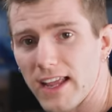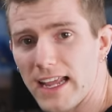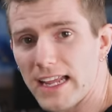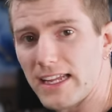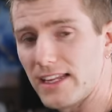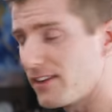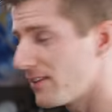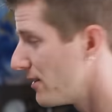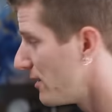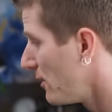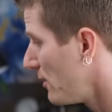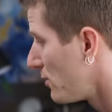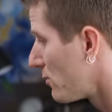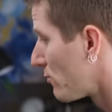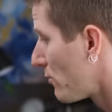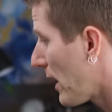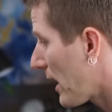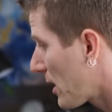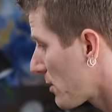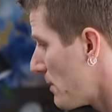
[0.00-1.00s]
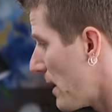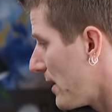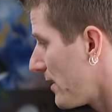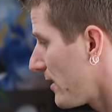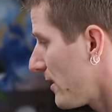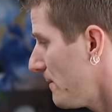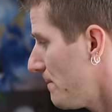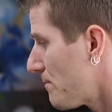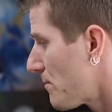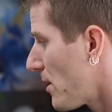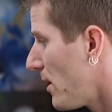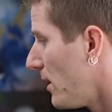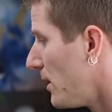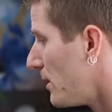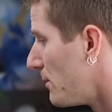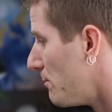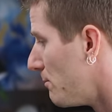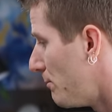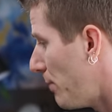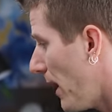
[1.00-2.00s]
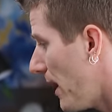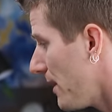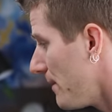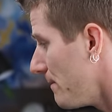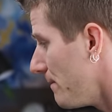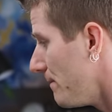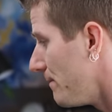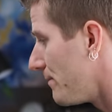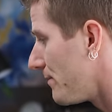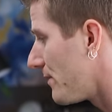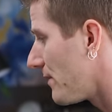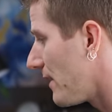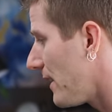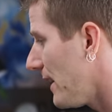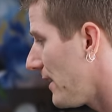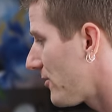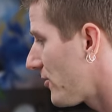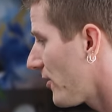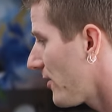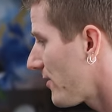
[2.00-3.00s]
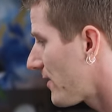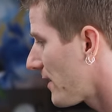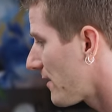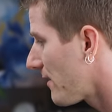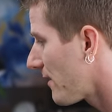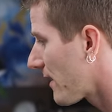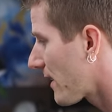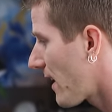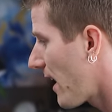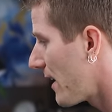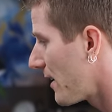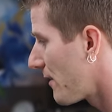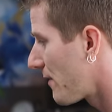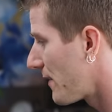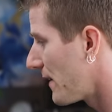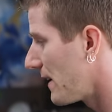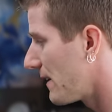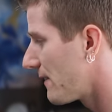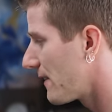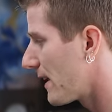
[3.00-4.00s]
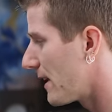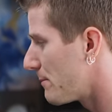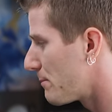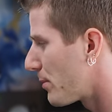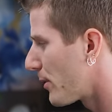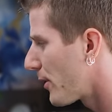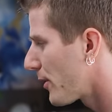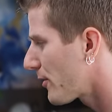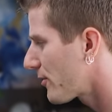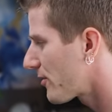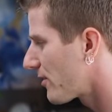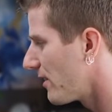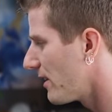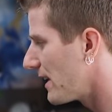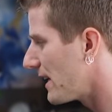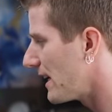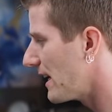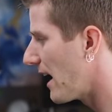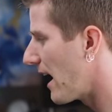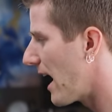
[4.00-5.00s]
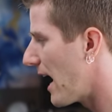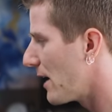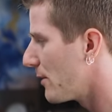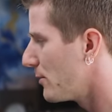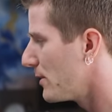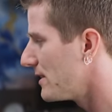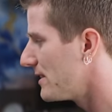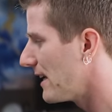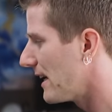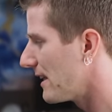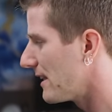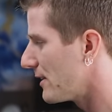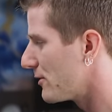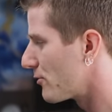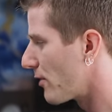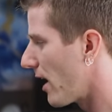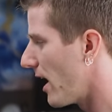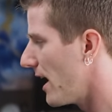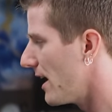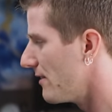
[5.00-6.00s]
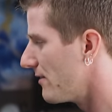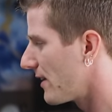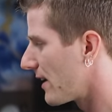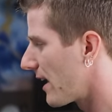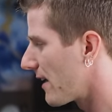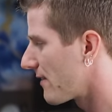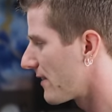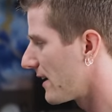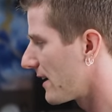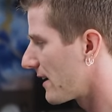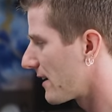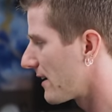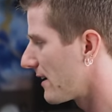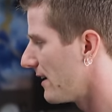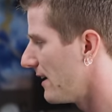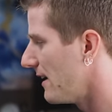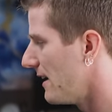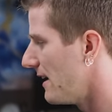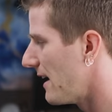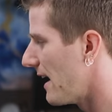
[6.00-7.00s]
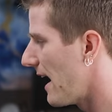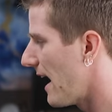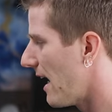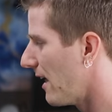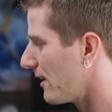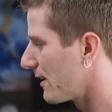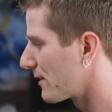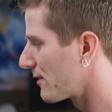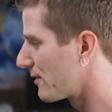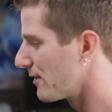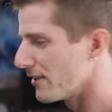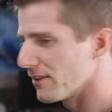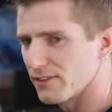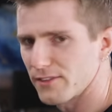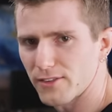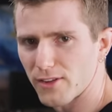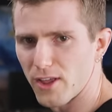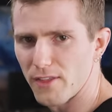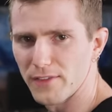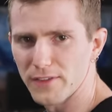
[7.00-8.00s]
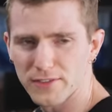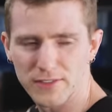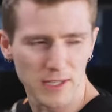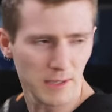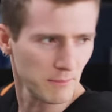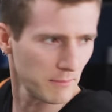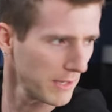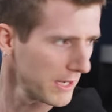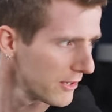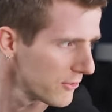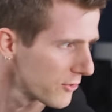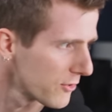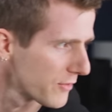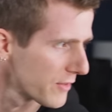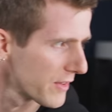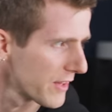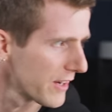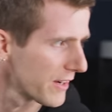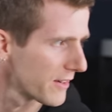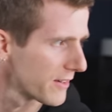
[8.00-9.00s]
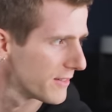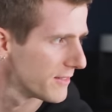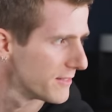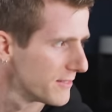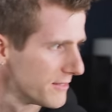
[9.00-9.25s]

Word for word: hey, recommended. But it just isn't the kind of thing that personally I would daily drive, and I think Alex is on the same page over there.